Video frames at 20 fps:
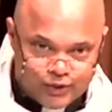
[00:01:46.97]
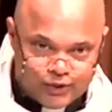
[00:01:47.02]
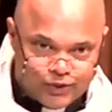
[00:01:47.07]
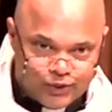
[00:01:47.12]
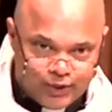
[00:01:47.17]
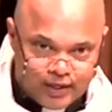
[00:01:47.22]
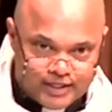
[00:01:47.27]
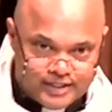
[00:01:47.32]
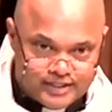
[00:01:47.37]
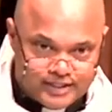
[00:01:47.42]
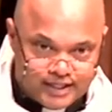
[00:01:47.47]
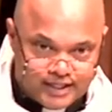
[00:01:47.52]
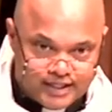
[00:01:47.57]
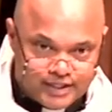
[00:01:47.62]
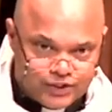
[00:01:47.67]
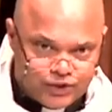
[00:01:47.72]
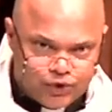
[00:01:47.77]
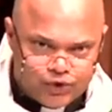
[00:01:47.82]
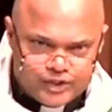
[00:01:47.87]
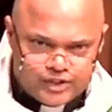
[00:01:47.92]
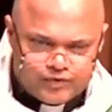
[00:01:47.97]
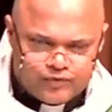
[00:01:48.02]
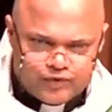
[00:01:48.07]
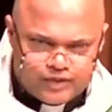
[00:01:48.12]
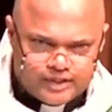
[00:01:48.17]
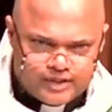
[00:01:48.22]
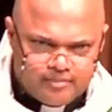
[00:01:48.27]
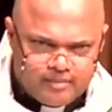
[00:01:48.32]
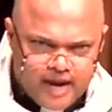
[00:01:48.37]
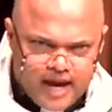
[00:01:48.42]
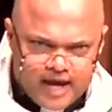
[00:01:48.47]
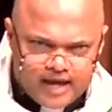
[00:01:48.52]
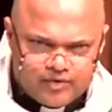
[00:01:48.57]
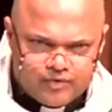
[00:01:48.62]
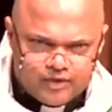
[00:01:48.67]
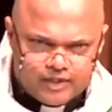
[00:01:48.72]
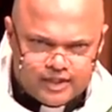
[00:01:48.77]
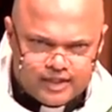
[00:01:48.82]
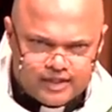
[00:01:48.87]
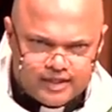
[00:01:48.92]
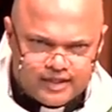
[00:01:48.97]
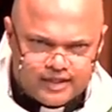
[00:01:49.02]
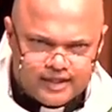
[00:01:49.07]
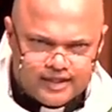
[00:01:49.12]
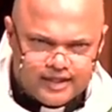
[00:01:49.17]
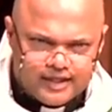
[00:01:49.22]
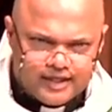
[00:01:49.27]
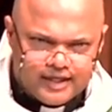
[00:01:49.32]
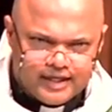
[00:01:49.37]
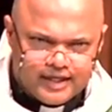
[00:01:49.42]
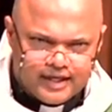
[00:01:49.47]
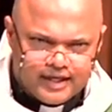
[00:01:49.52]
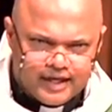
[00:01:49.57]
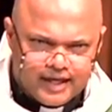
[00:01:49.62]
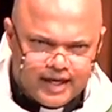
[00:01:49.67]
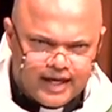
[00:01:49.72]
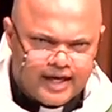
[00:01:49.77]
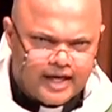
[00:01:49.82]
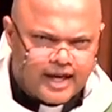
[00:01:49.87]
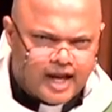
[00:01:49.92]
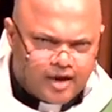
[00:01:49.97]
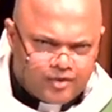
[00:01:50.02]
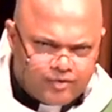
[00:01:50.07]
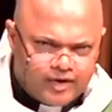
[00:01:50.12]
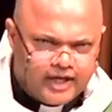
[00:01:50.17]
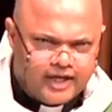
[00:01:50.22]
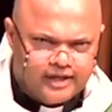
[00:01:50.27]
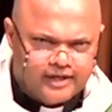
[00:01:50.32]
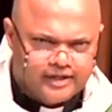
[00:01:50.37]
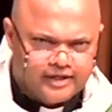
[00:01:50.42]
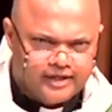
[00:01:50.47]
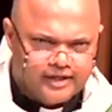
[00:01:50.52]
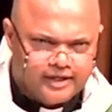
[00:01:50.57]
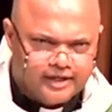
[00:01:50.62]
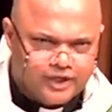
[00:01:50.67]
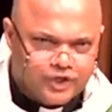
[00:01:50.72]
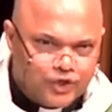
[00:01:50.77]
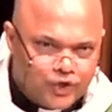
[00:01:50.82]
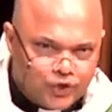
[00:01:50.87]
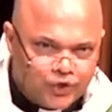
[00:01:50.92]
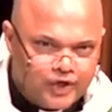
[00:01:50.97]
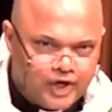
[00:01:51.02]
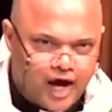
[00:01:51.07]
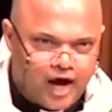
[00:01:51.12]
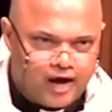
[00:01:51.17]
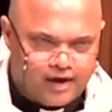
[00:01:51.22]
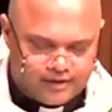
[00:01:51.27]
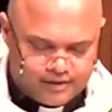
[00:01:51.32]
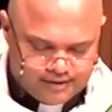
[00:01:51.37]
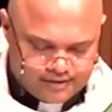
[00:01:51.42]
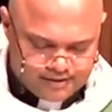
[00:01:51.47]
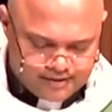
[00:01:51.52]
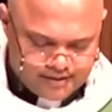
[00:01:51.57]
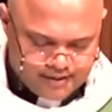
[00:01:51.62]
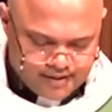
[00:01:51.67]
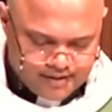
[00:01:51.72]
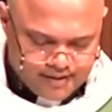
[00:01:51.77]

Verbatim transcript: also I said Joseph was a man with a, a loving, good heart.